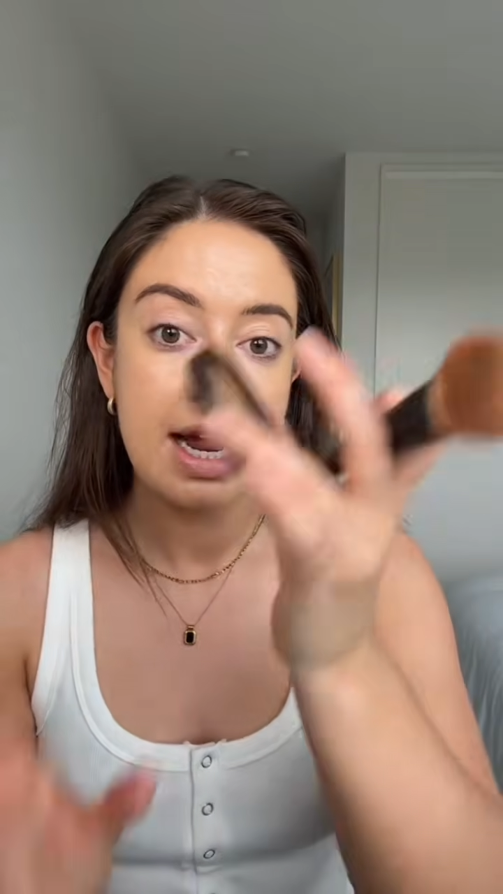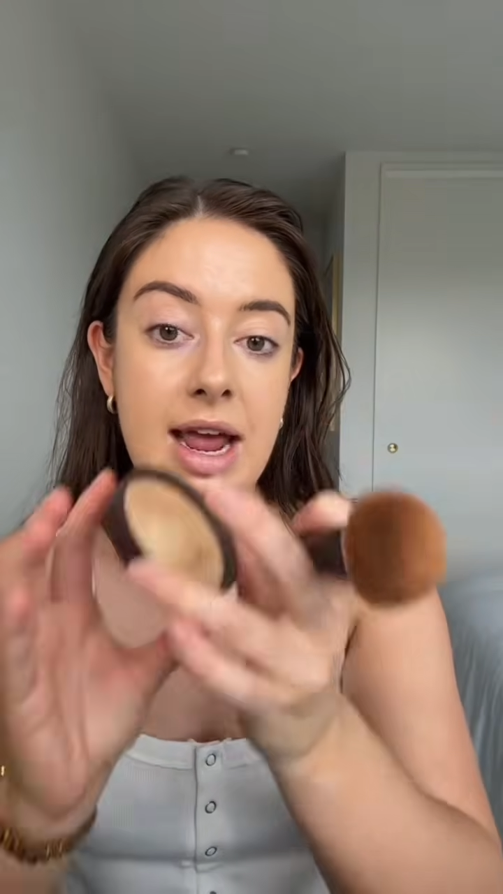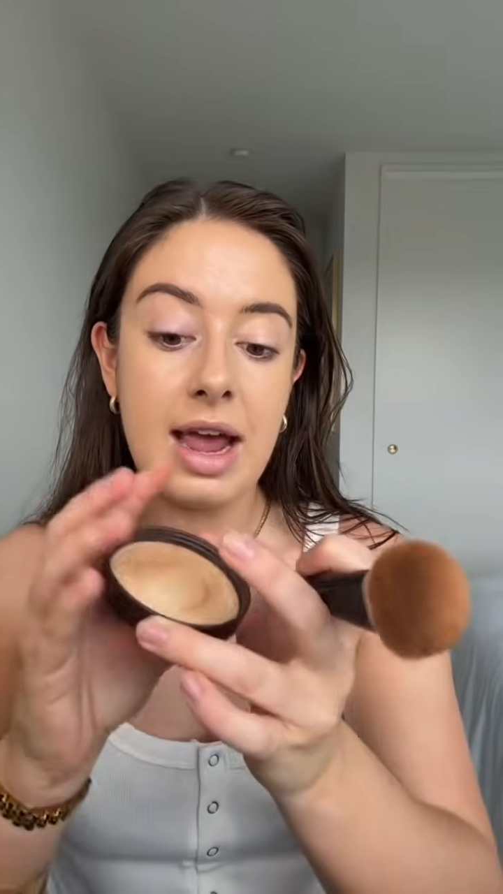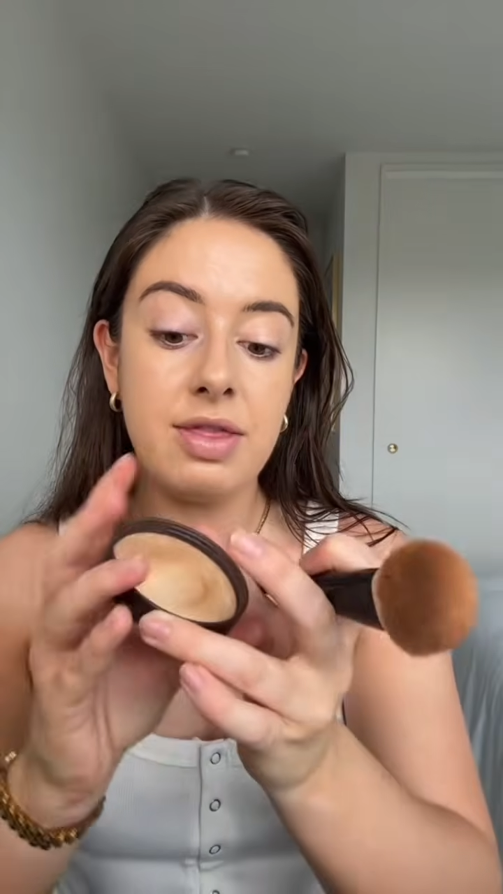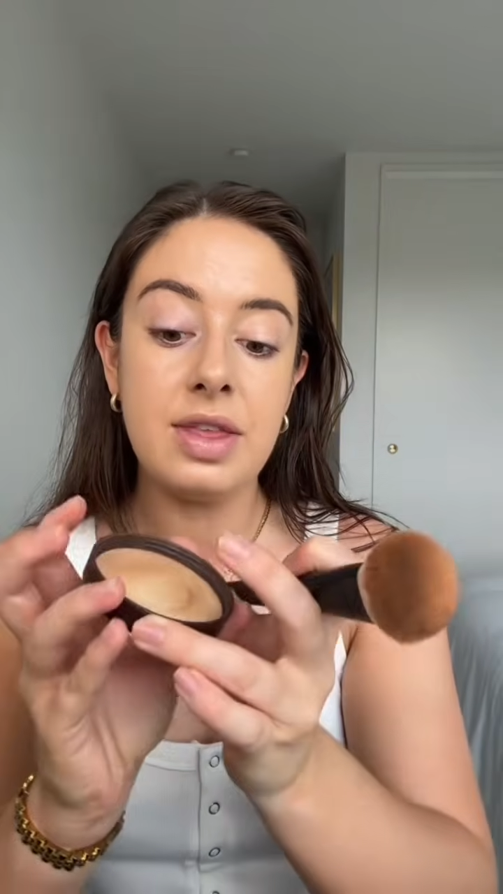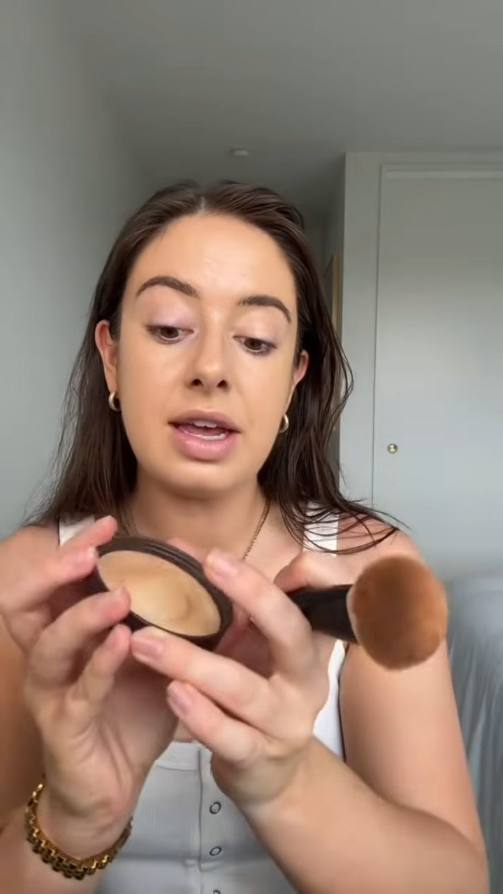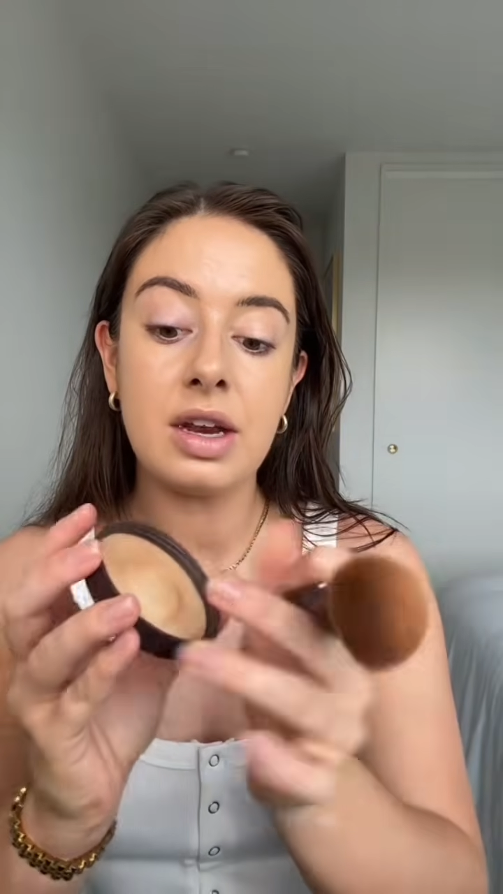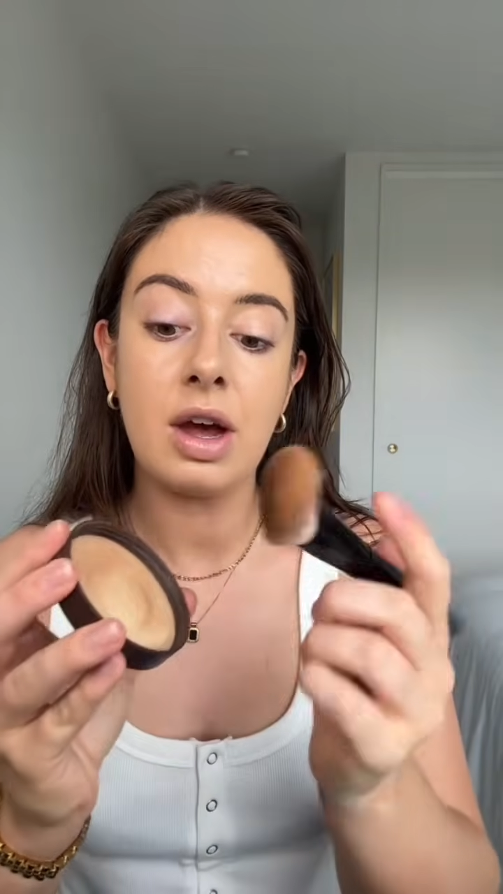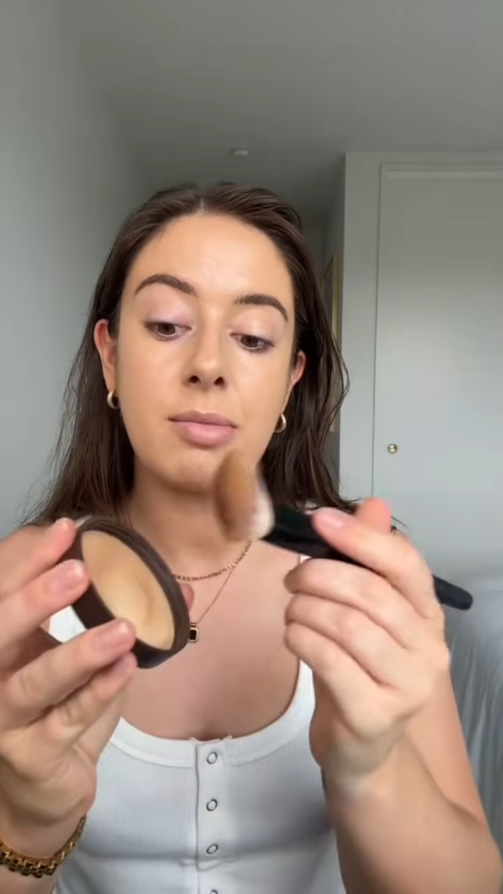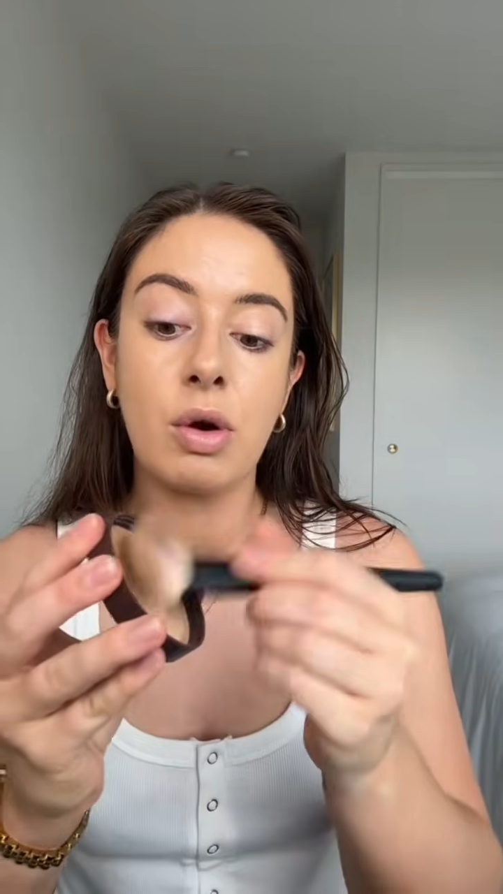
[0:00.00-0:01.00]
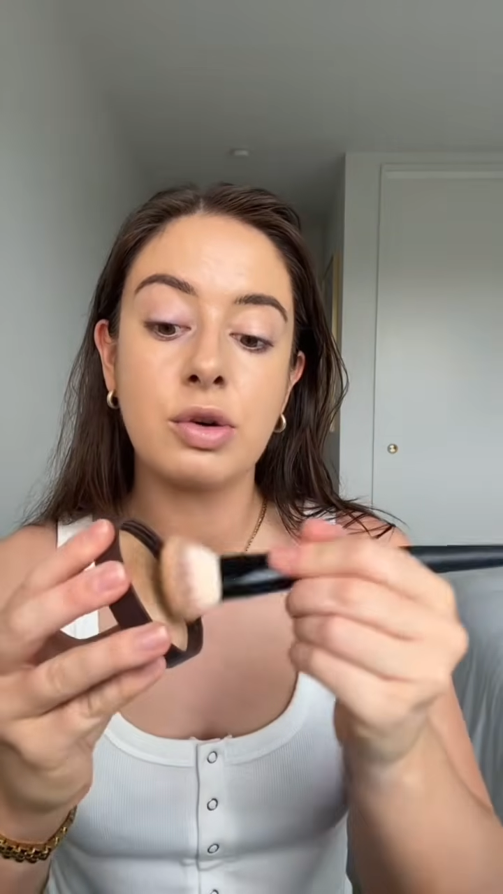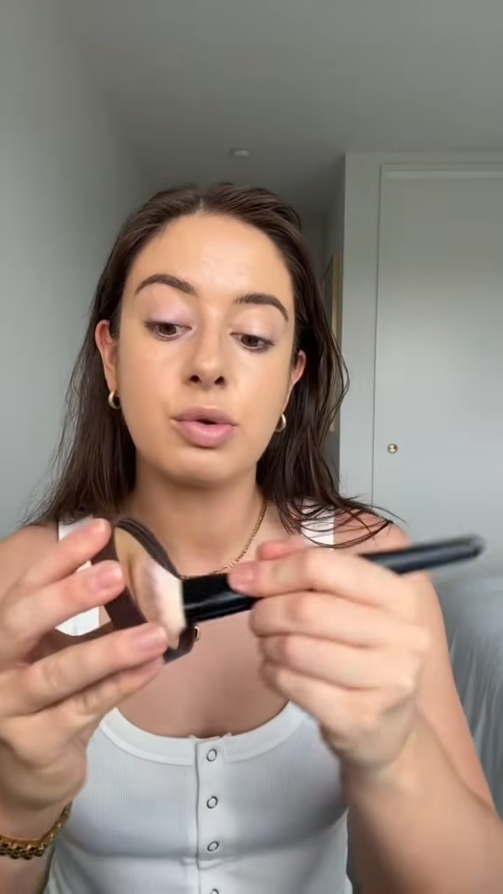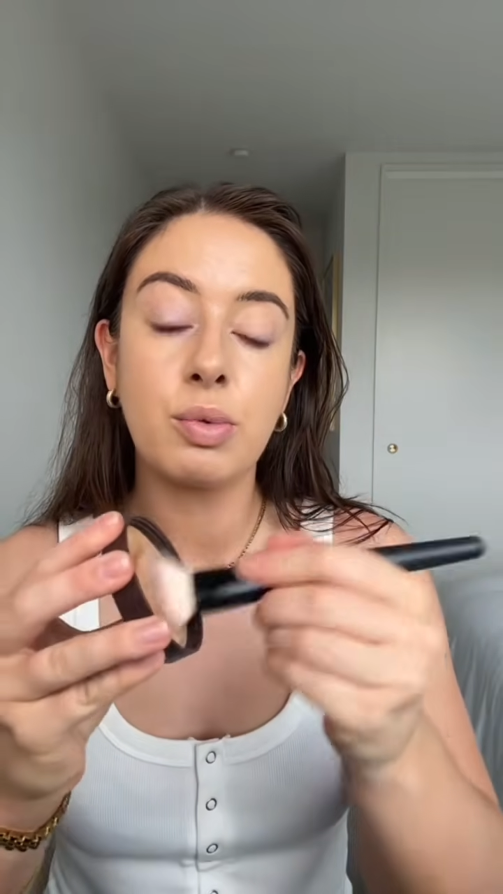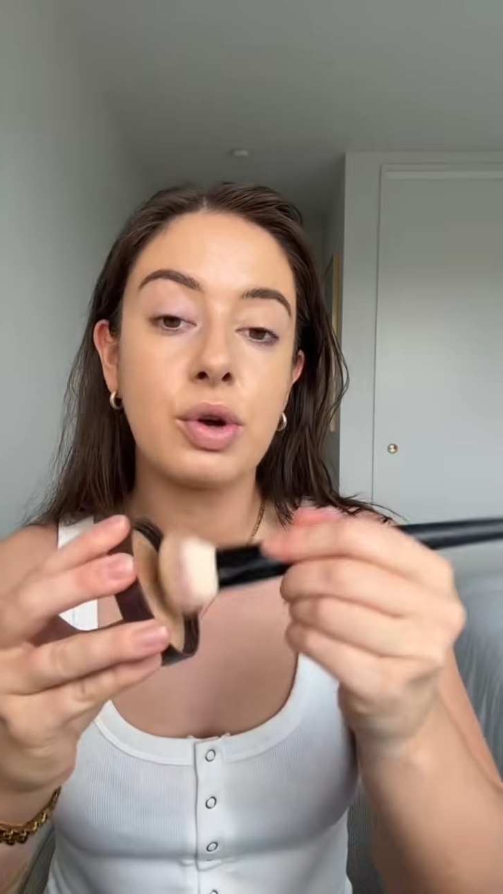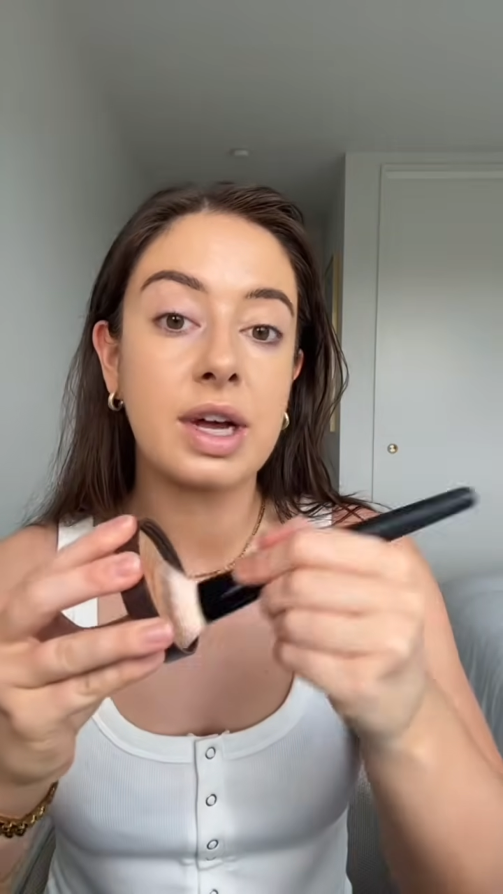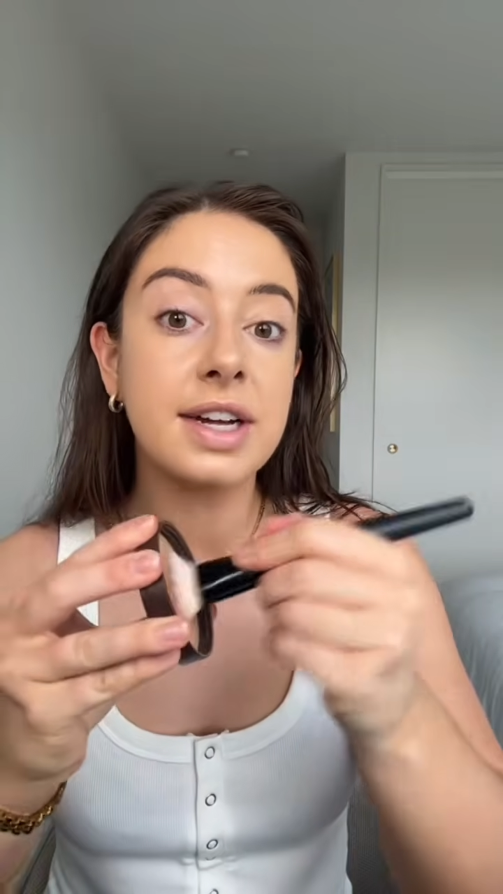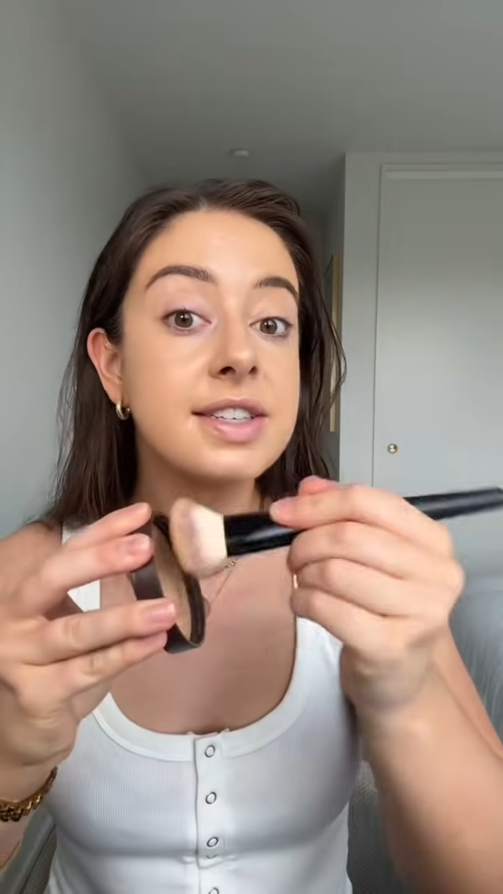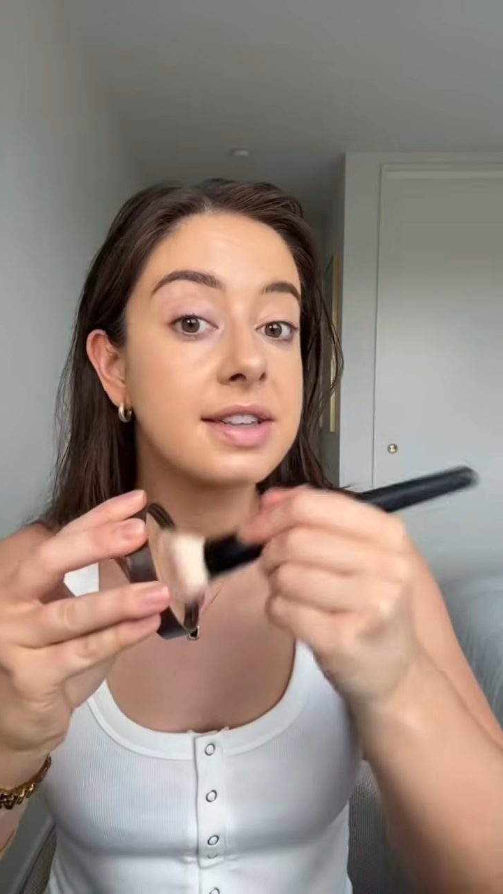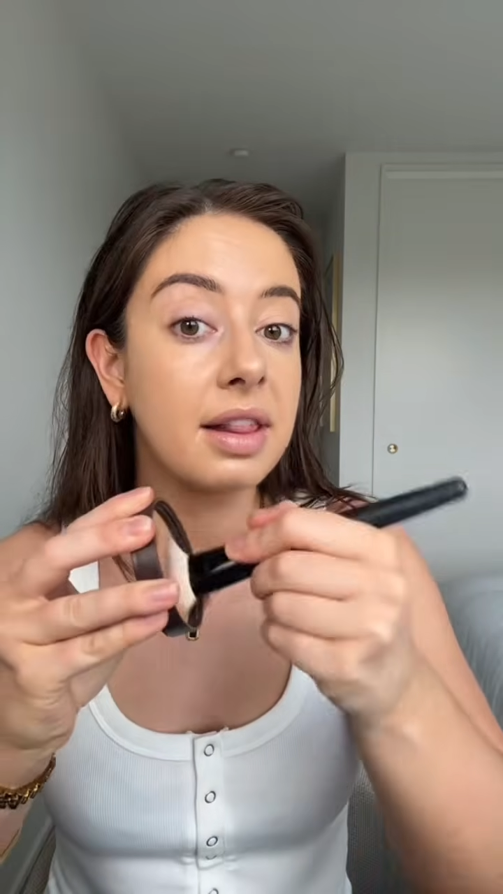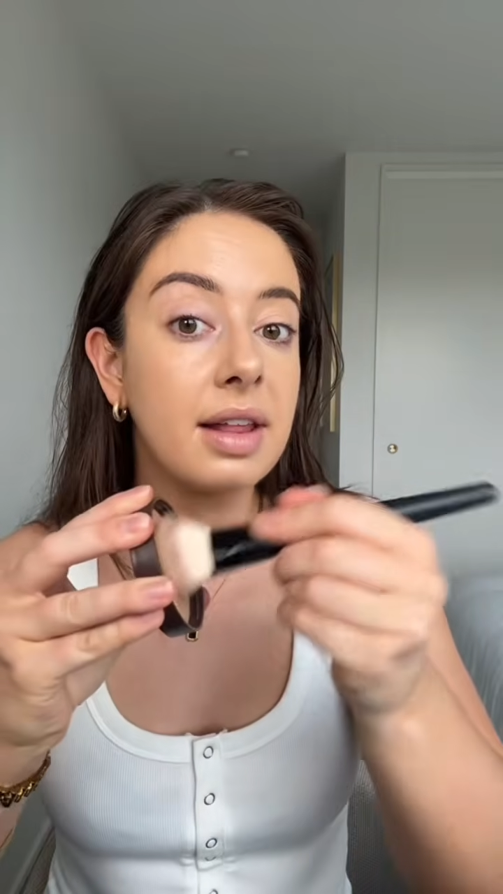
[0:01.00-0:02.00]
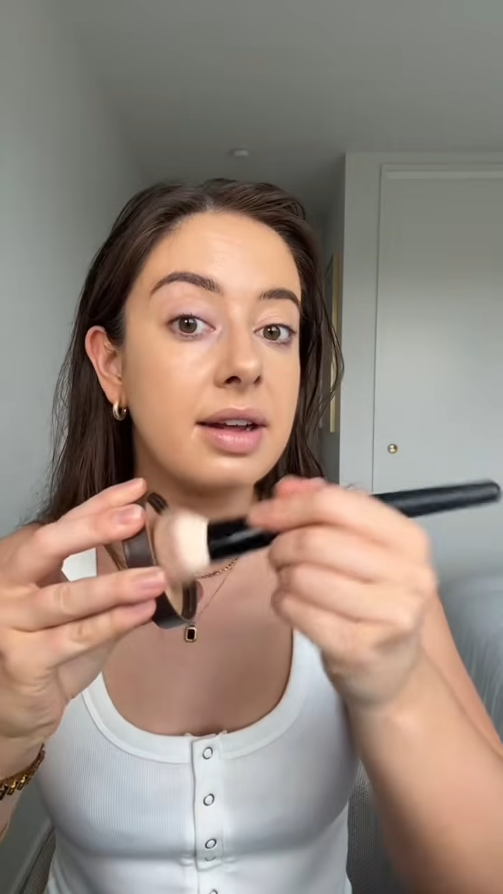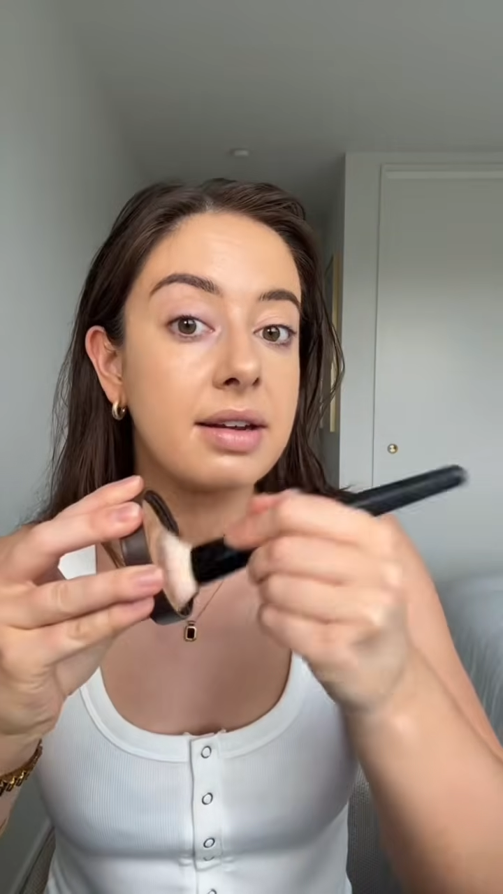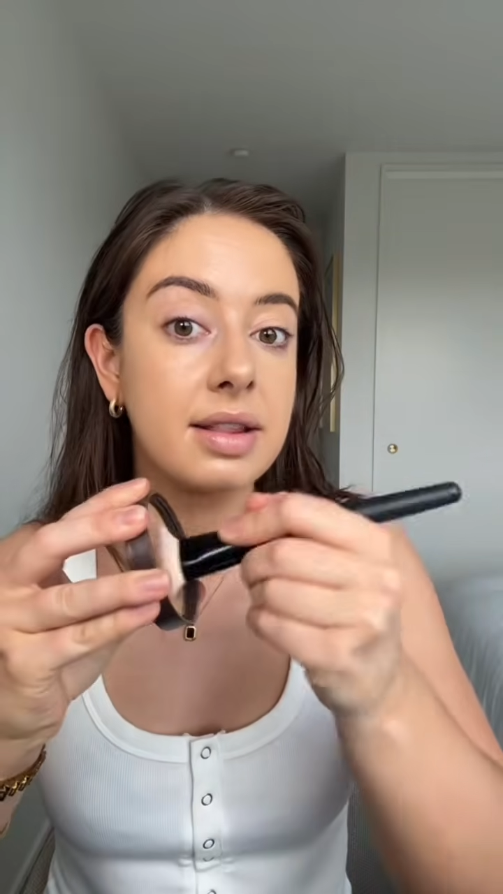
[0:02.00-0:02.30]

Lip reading: And then I'm going to work it into the lid.